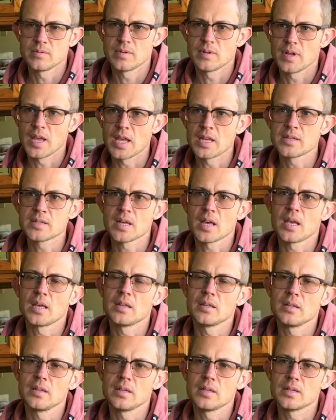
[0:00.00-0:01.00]

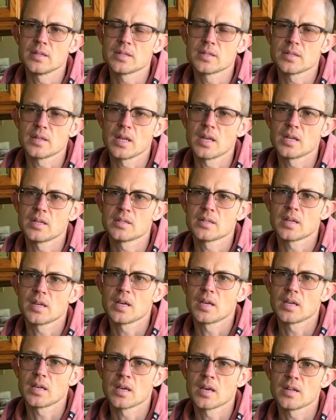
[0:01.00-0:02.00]
anti-elitist,
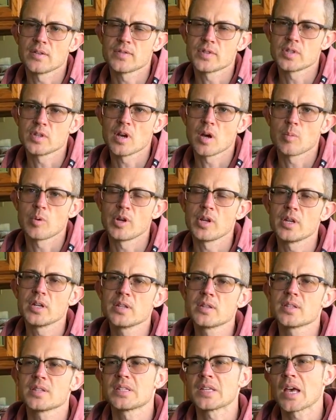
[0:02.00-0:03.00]
anti-kind of snobbery. And
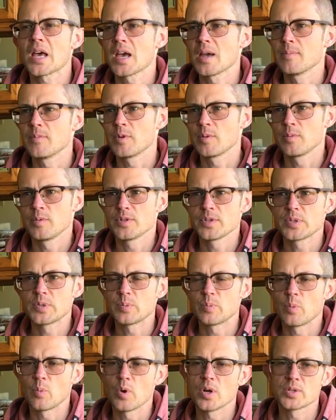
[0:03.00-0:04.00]
at the time, there
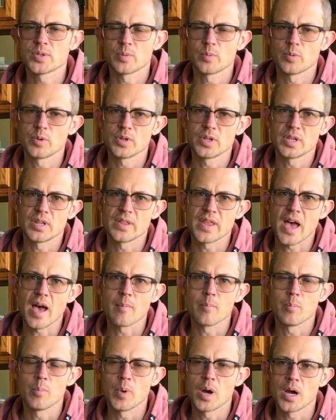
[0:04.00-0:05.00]
just wasn't really that
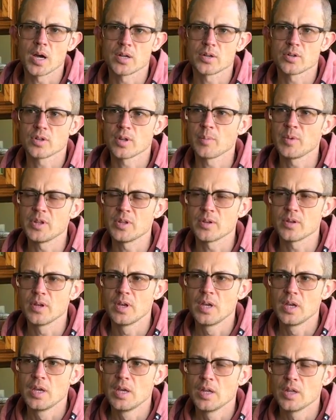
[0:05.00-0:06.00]
much. I mean,
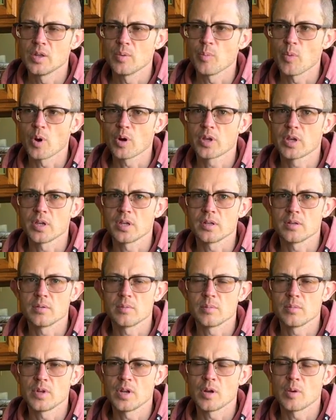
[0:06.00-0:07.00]
the market,
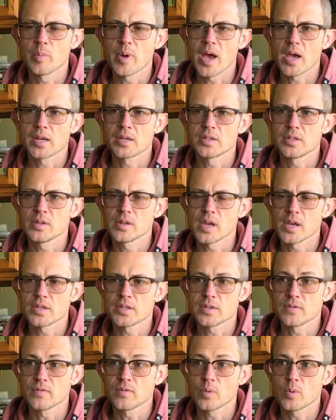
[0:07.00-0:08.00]
back in
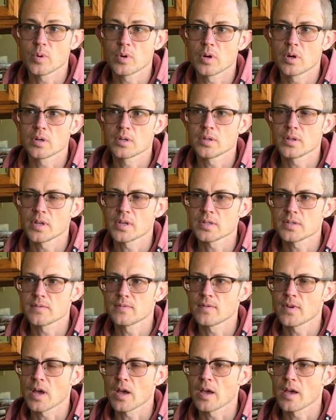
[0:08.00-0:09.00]
2004,
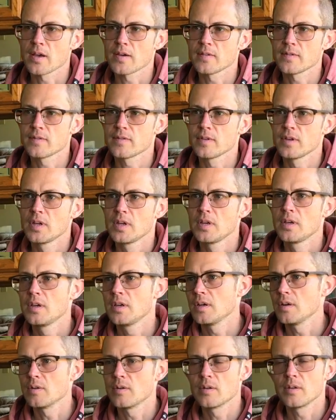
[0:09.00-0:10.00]
2005,
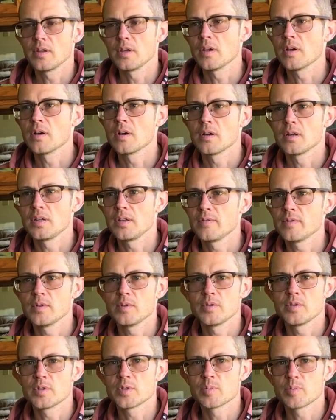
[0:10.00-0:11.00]
early on, even
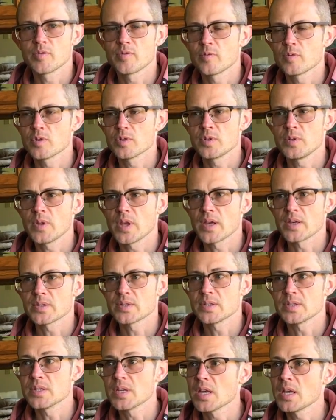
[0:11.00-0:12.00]
just before
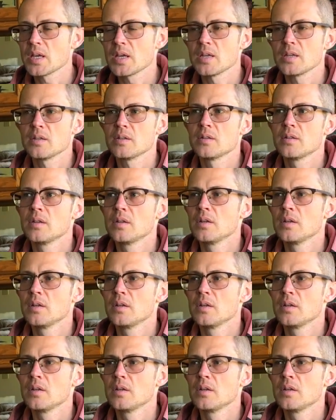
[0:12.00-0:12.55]
2010,